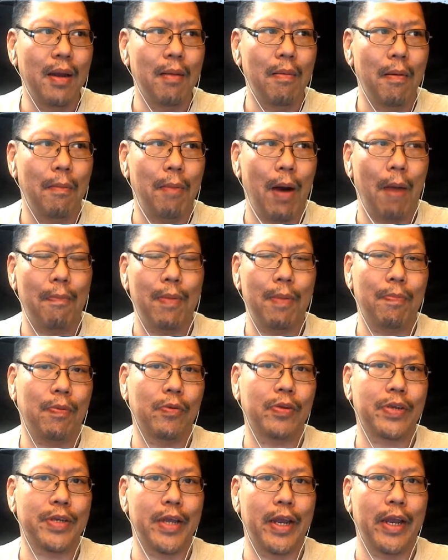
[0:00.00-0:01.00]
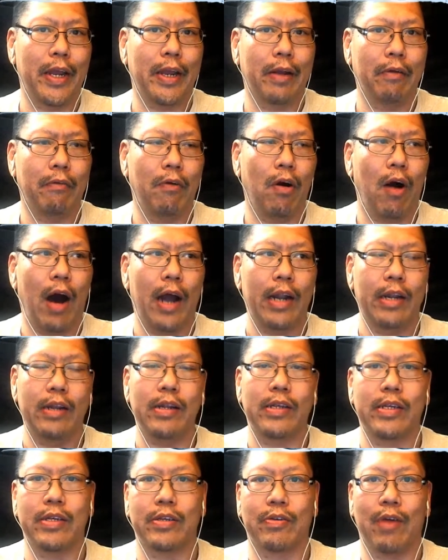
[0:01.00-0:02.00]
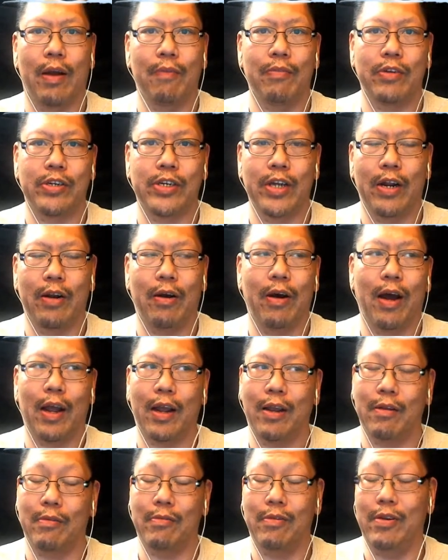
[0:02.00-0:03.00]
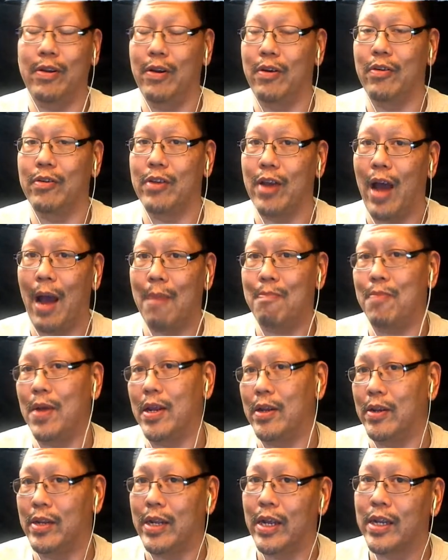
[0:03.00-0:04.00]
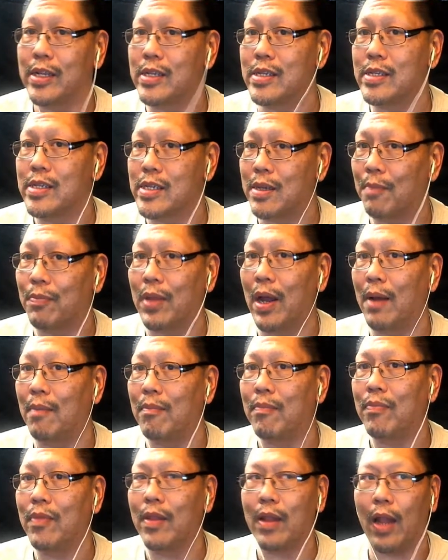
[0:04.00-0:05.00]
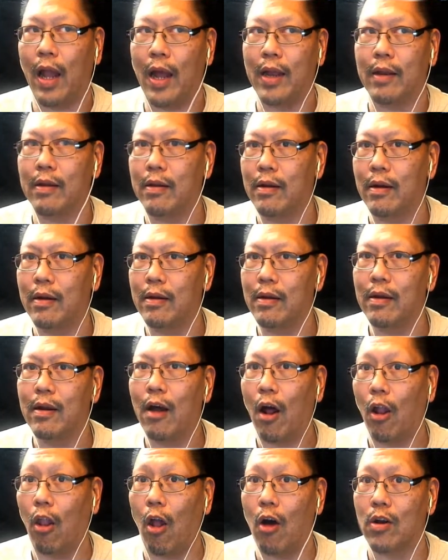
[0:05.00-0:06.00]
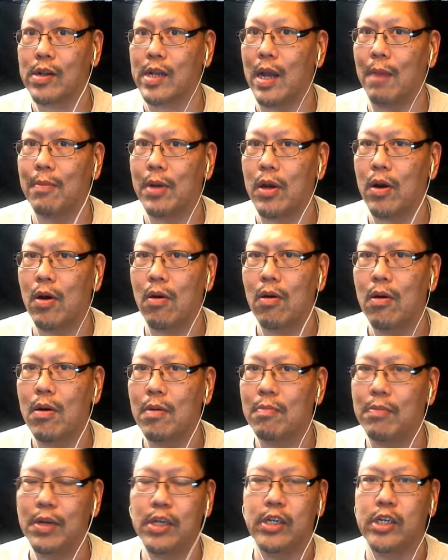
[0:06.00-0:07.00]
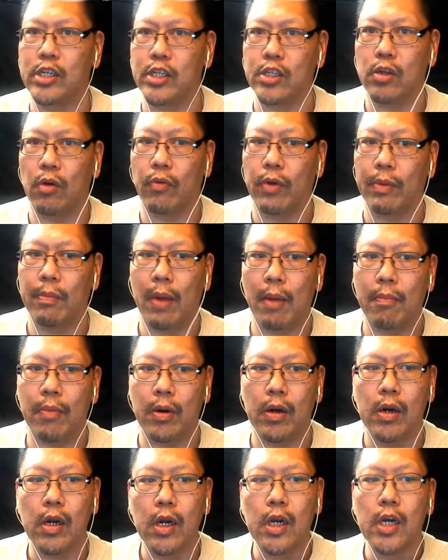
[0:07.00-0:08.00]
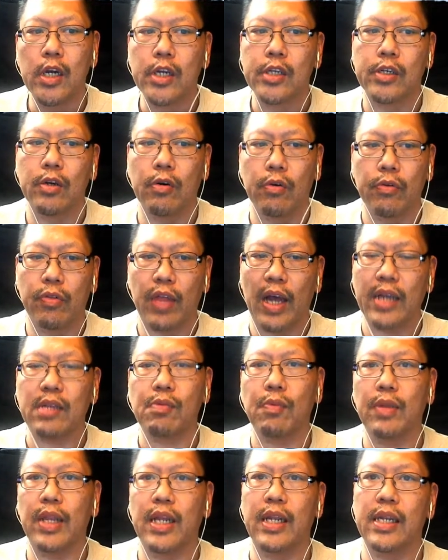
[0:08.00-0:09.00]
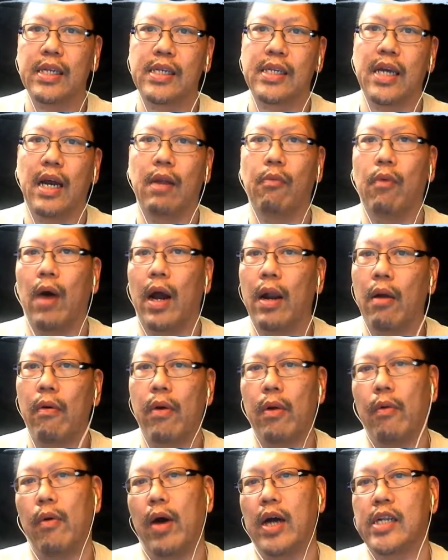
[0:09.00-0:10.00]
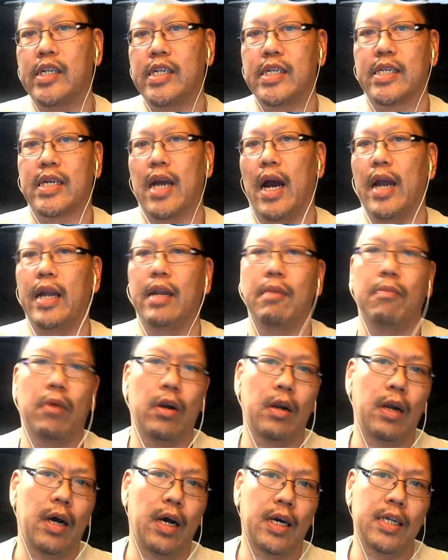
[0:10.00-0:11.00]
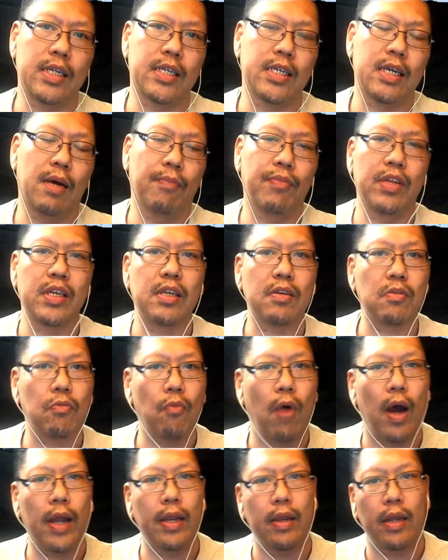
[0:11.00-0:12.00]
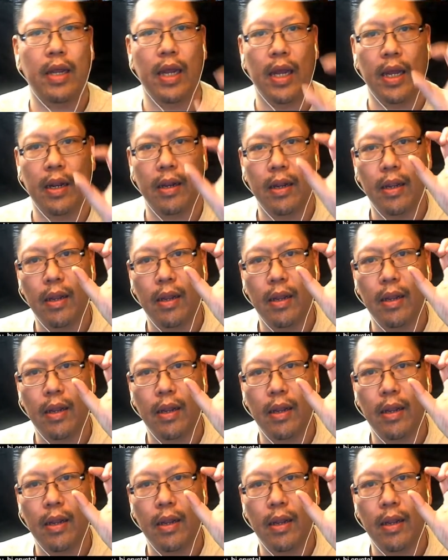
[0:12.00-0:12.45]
about people saying, well, I didn't subscribe to the channel. I bet you did sometime, like a long time ago, but you just don't remember. So that's when they decided, well, I don't want to watch this guy anymore, unsub. This is why you get